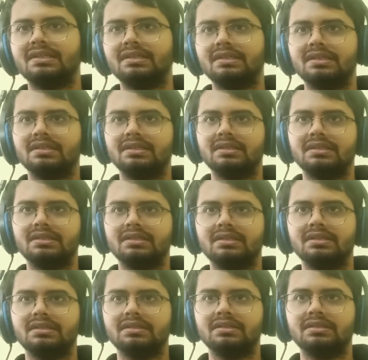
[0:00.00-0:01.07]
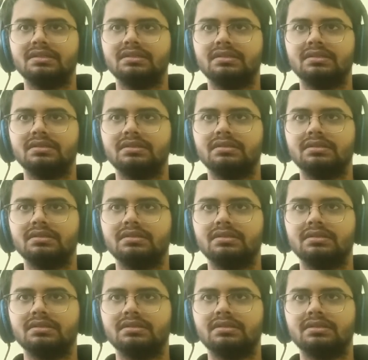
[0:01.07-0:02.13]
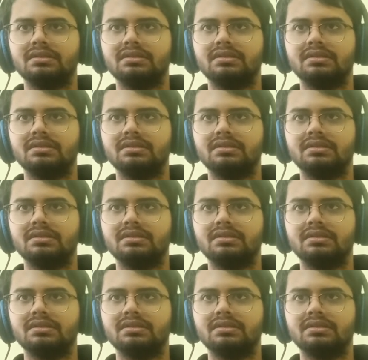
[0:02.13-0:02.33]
[no speech]